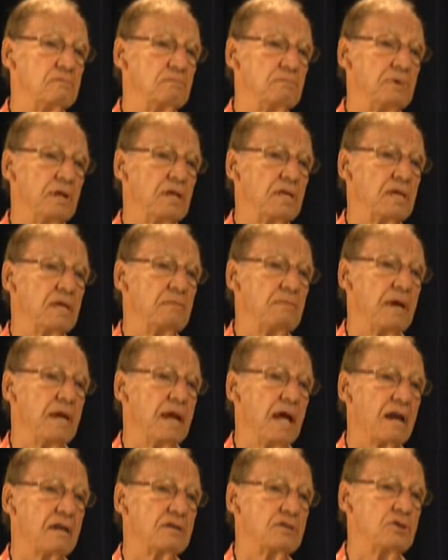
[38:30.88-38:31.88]
building made
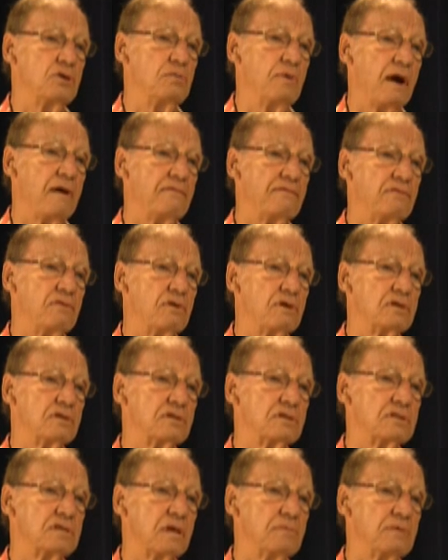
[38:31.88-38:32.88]
out of two by fours
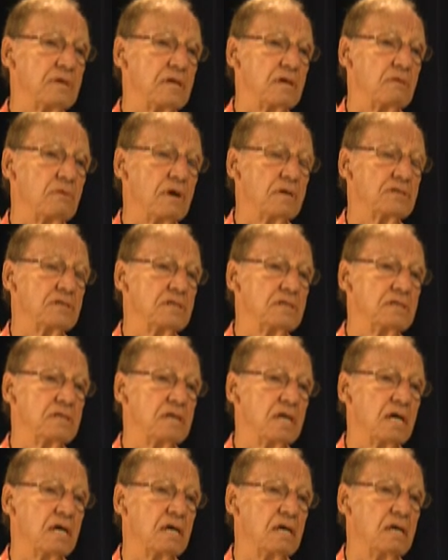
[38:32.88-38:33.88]
or something. It wasn't
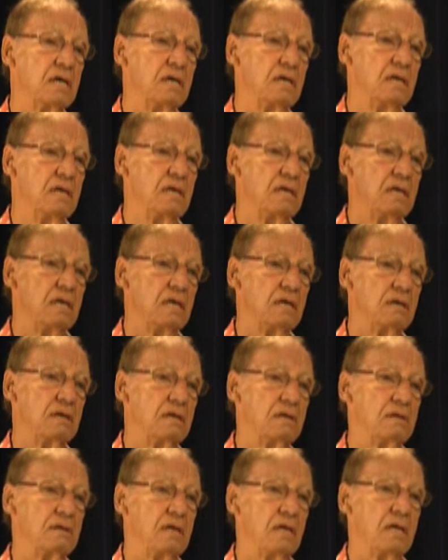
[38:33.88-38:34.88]
uh,
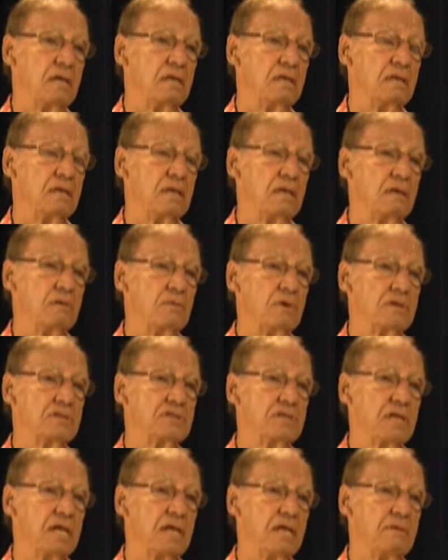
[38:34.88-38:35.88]
it, it, it
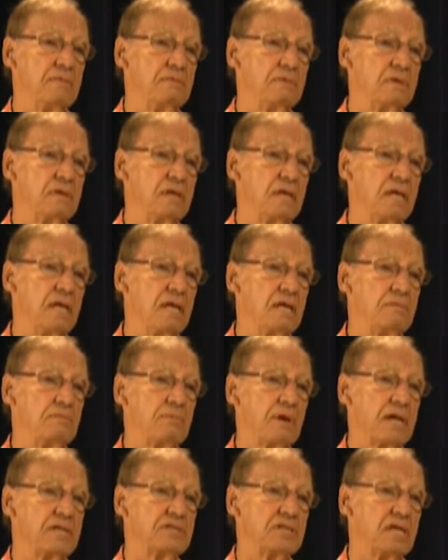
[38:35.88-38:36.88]
wasn't any any
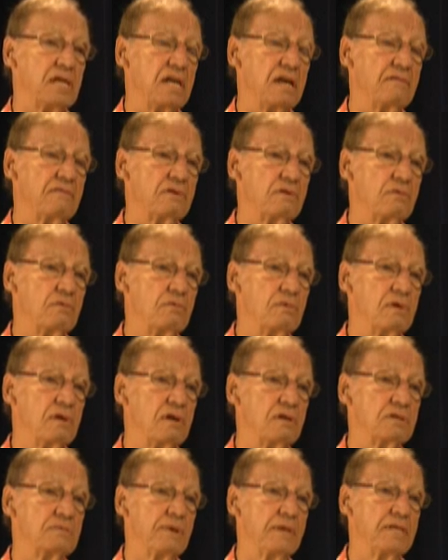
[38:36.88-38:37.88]
place that you'd ever want
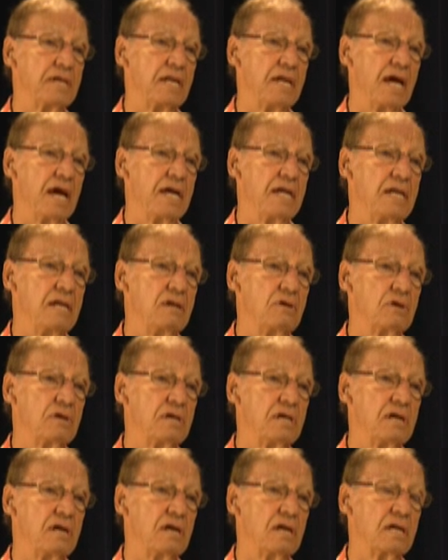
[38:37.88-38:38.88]
to spend a night in
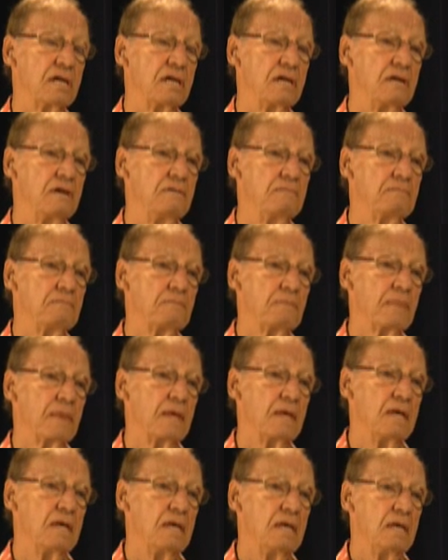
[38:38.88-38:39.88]
ordinarily.
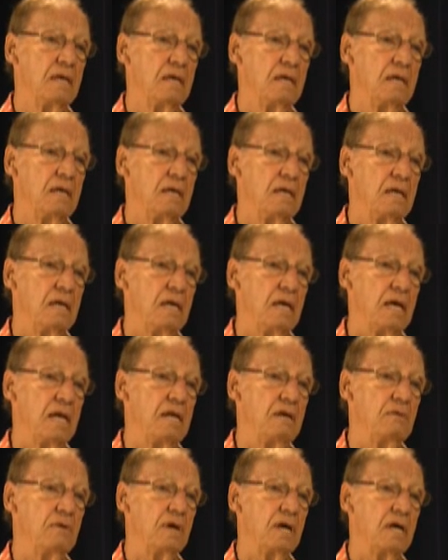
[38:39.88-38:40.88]

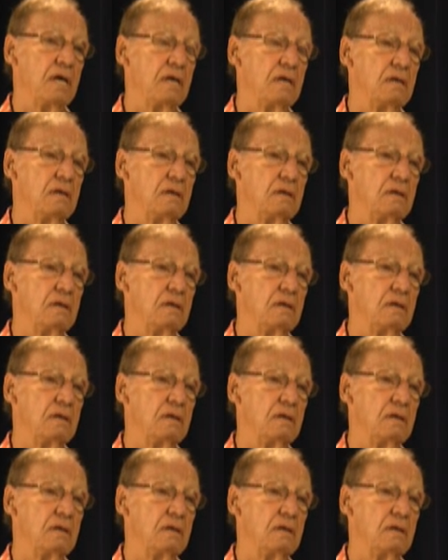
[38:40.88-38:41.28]
Anyway,